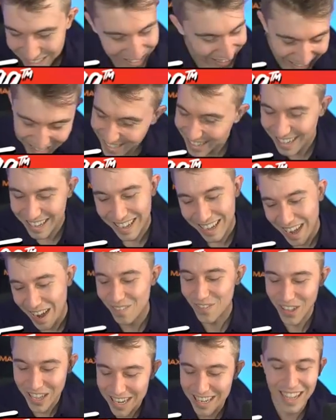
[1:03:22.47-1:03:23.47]
Ugh.
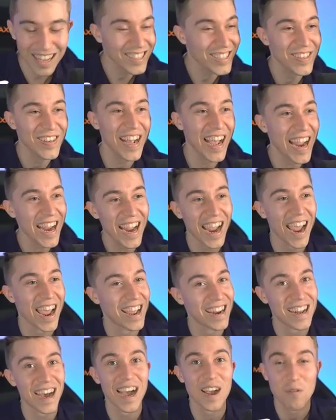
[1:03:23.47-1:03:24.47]
I played it yesterday,
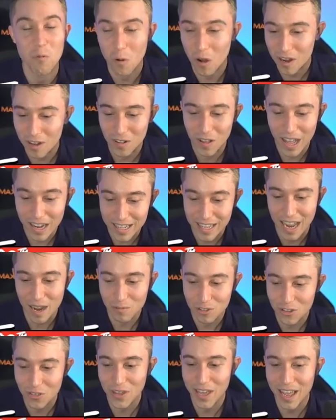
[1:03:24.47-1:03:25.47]
and I won a lot of
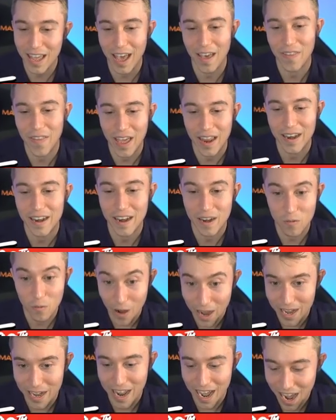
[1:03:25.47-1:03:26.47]
games with it. And then
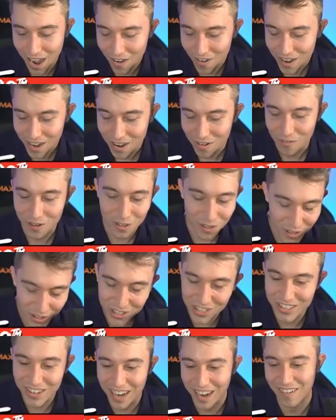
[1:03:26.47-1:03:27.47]
right now, we
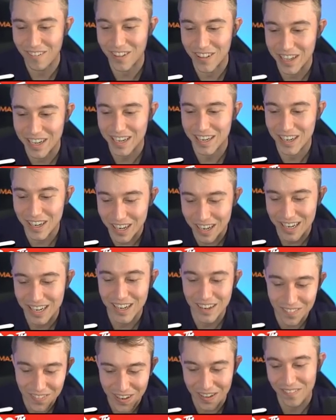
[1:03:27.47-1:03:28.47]
lose to it, and we're like, oh,
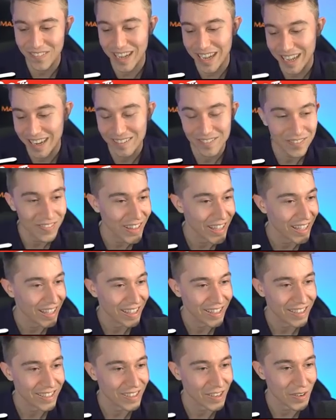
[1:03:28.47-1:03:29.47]
come on, man.
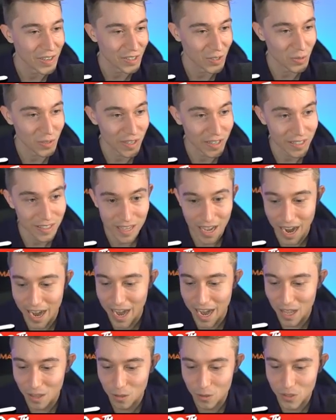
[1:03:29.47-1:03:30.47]
Oh, it is what it is. I
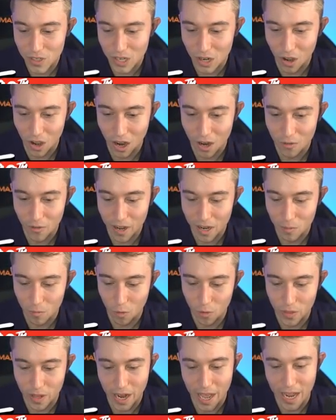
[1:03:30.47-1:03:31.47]
hate losing to Hog Rider
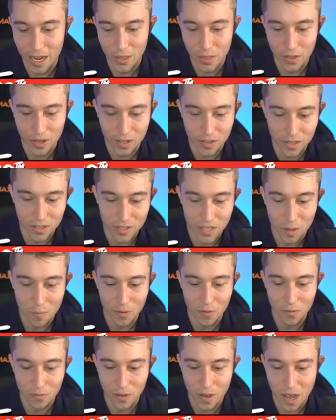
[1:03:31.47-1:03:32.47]
more than anything in these
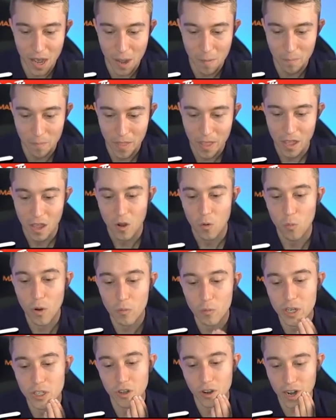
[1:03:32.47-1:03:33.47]
type of... Um,
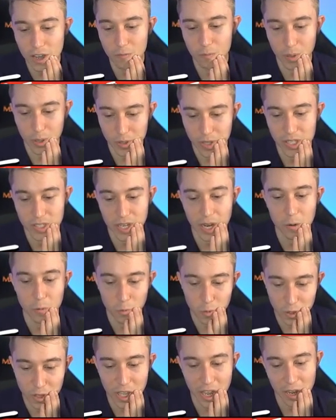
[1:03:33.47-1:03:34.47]
when we don't have buildings, I
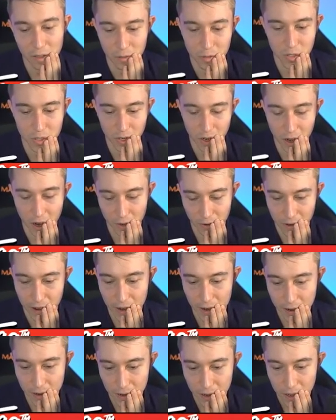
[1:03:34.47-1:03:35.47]
really hate losing to Hog
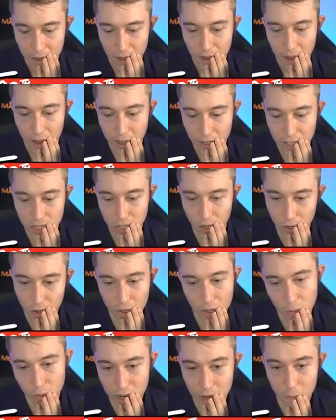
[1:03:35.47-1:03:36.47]
Rider. It's
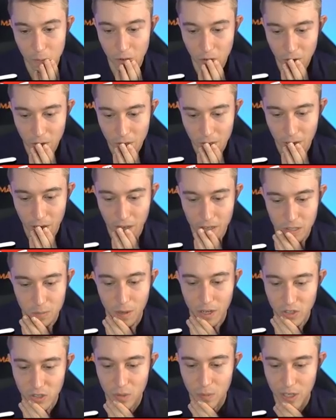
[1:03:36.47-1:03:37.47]
totally winnable,
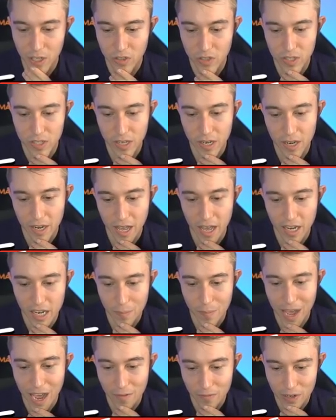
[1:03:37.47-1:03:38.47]
especially because he didn't end
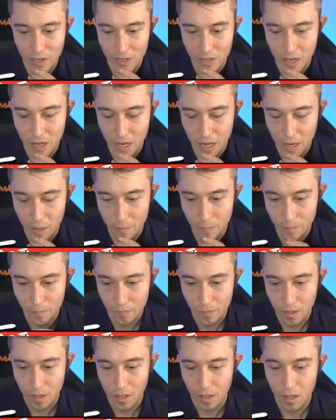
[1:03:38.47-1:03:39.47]
up having um,
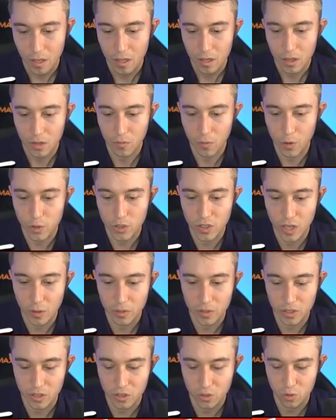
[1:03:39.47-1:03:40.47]
the version that
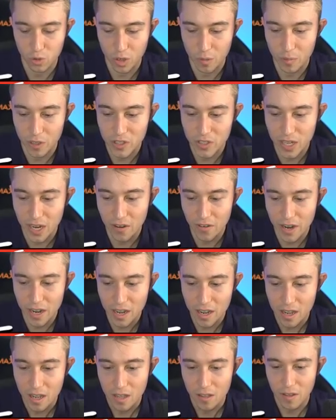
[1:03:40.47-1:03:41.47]
was extremely
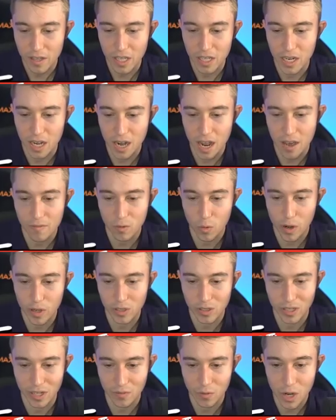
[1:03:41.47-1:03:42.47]
scary. Like, he didn't have a
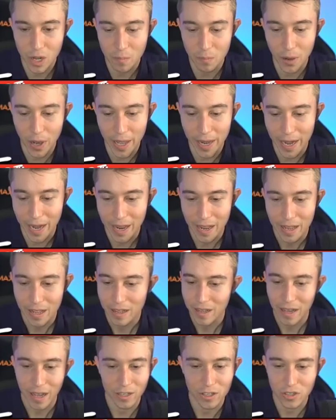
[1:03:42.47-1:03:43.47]
Royal Delivery, but
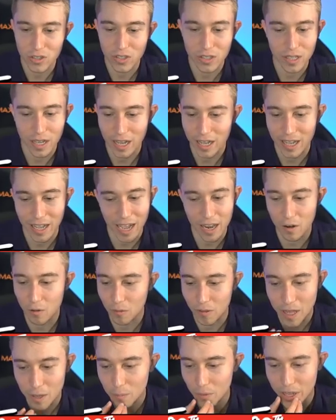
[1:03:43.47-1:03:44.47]
I just, I
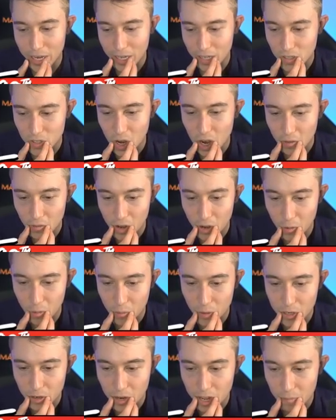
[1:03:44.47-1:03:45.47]
don't like playing against Hog Rider
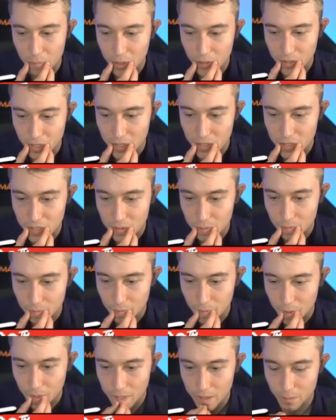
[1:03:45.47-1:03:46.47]
when we don't have buildings.
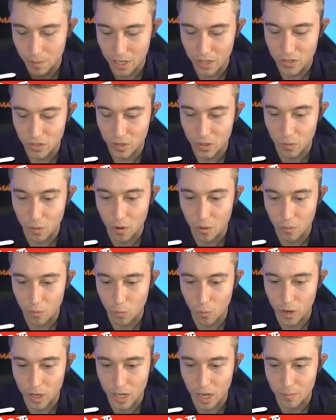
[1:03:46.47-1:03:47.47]
Is basically what,
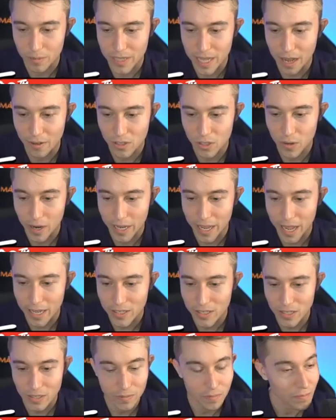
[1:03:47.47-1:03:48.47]
what it comes down to, I
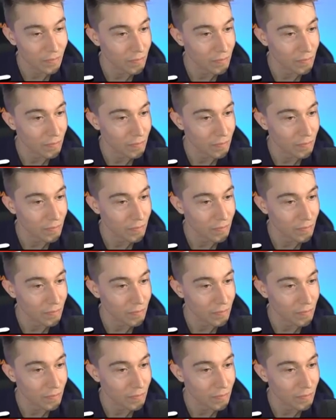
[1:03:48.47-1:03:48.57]
guess.